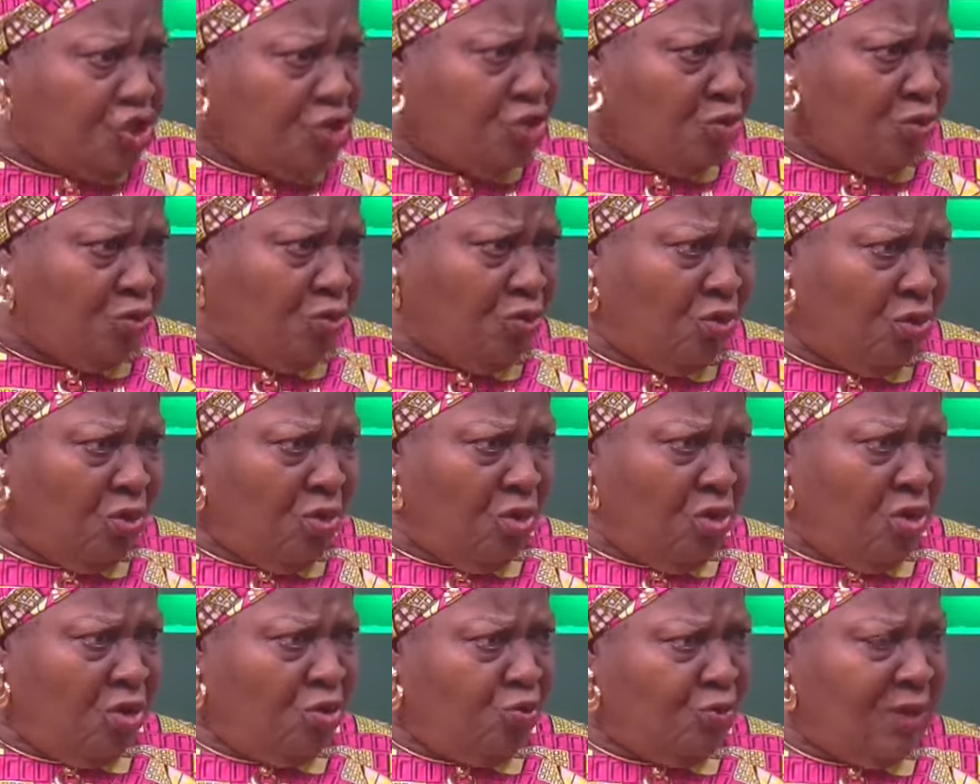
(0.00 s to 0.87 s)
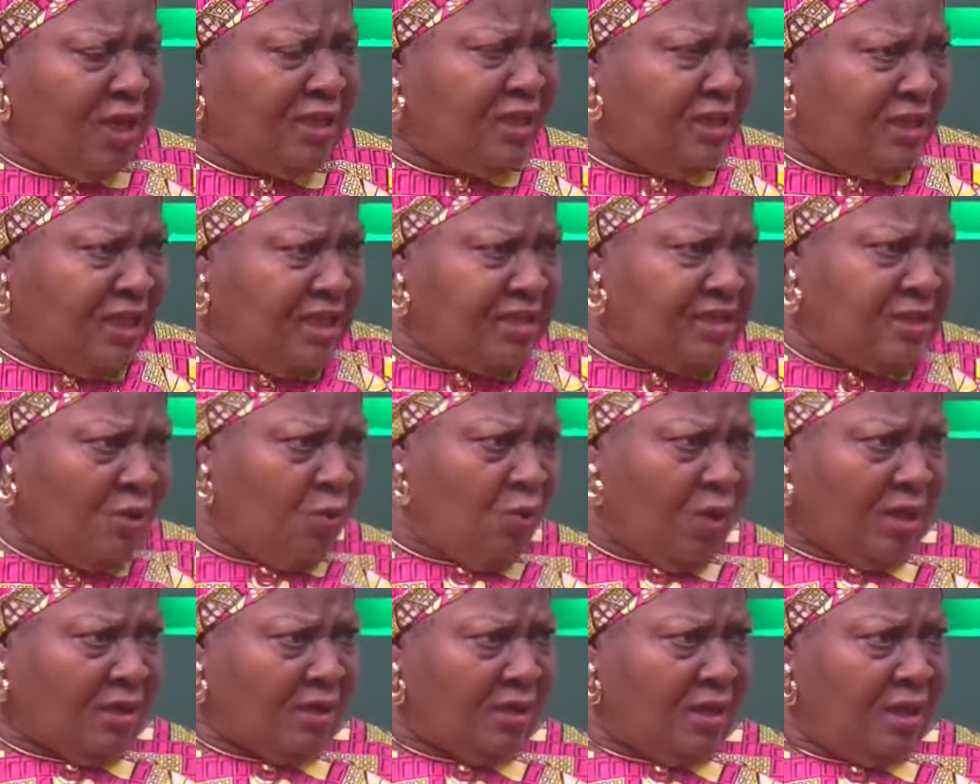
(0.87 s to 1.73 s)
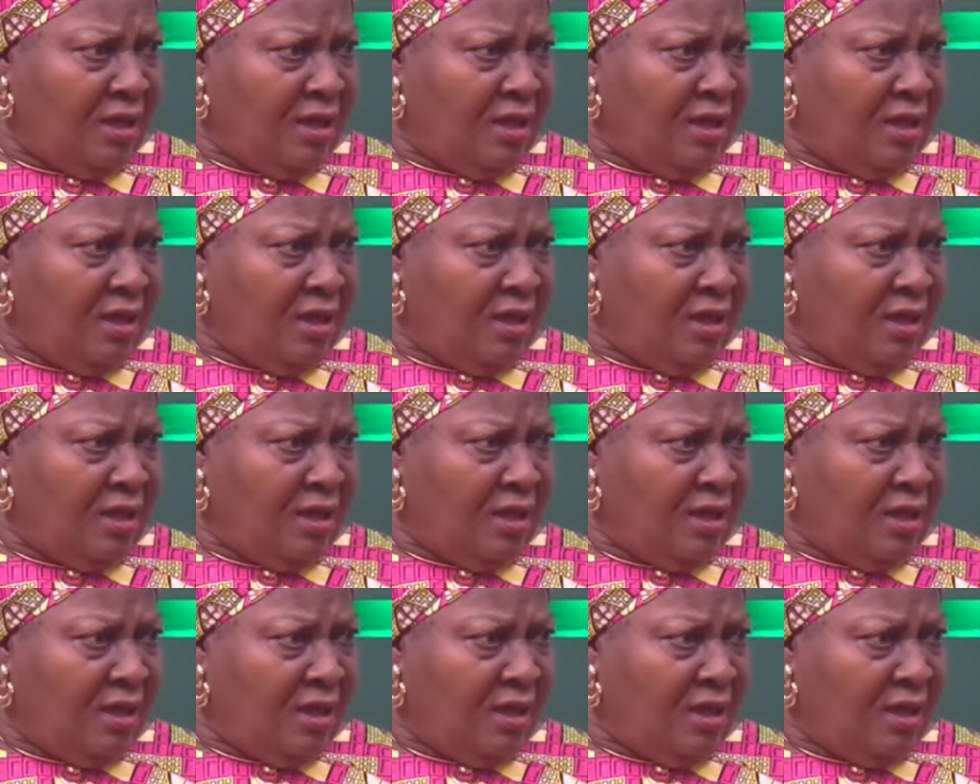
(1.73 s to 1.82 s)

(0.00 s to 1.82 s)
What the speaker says: you. You are the lazy one.